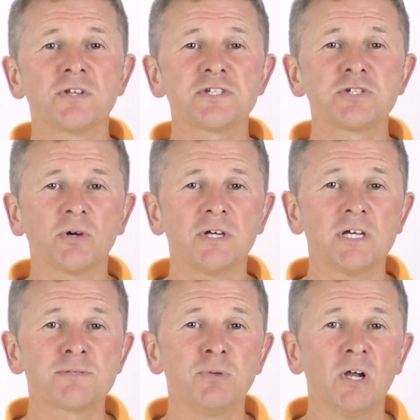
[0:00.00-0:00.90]
the socket
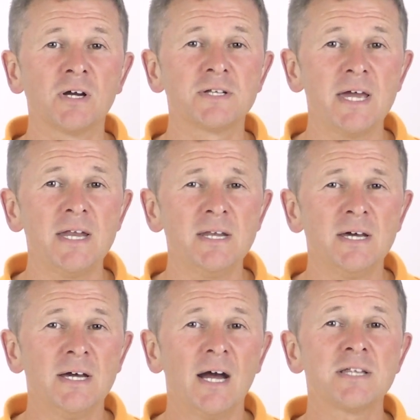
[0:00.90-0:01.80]
is plugged in
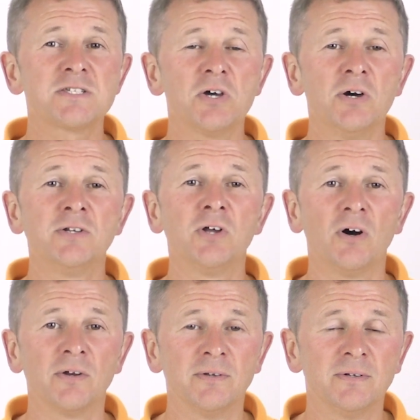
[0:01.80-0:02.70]
and turned
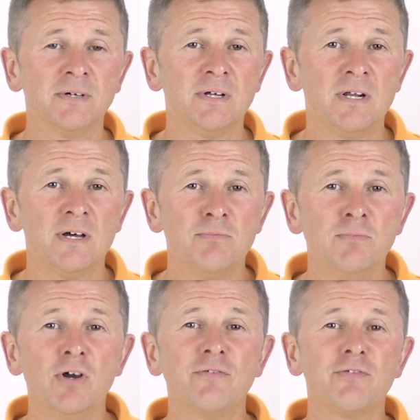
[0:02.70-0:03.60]
on.
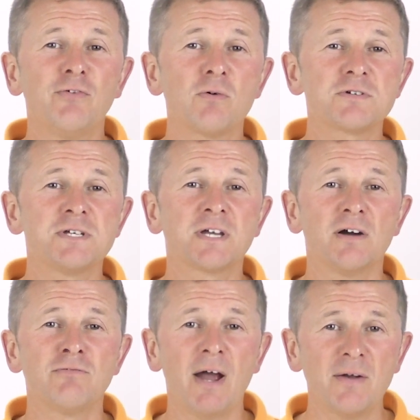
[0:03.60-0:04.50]
Move the Volt Stick
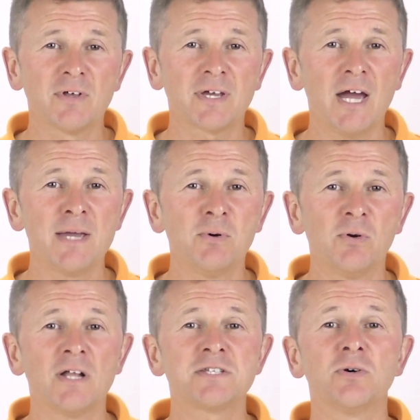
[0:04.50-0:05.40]
around the
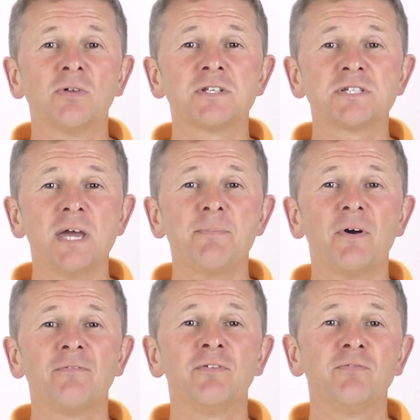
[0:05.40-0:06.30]
cable until the
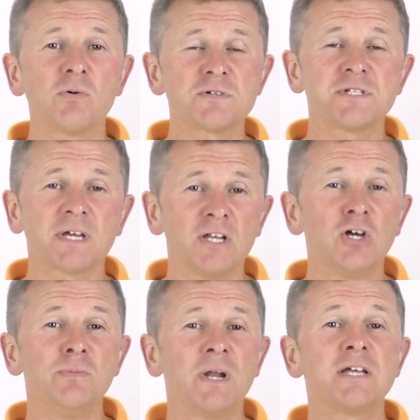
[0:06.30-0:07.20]
tip of the Volt Stick
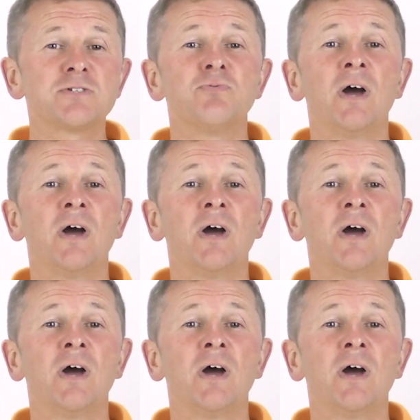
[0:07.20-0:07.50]
illuminates